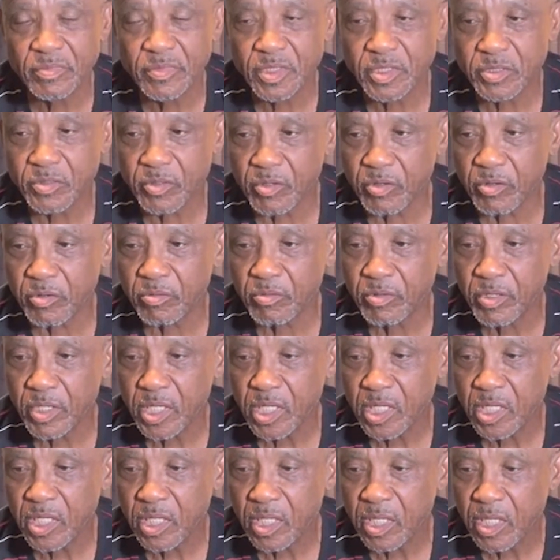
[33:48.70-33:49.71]
You know?
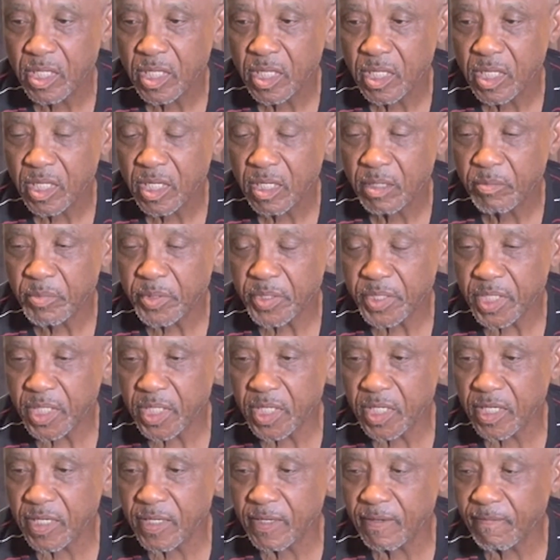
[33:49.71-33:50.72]
And
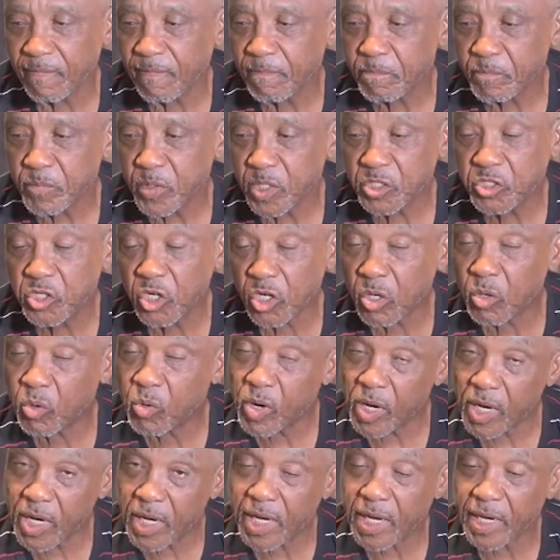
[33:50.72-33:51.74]
then it took a
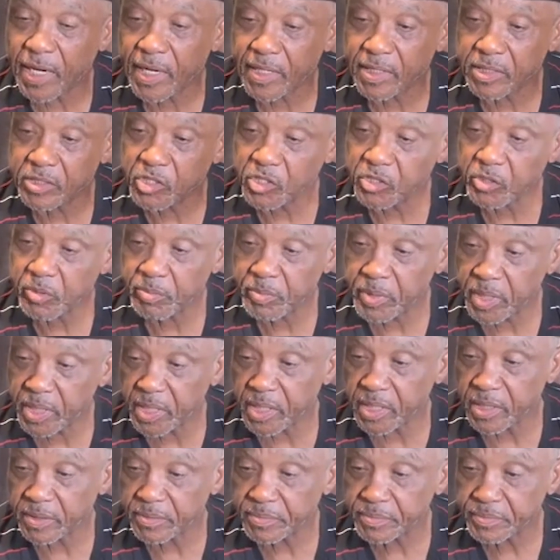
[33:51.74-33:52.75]
while. It took a
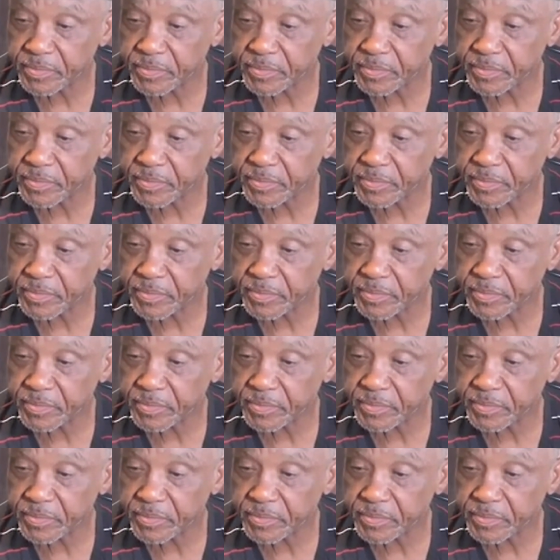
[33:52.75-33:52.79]
minute.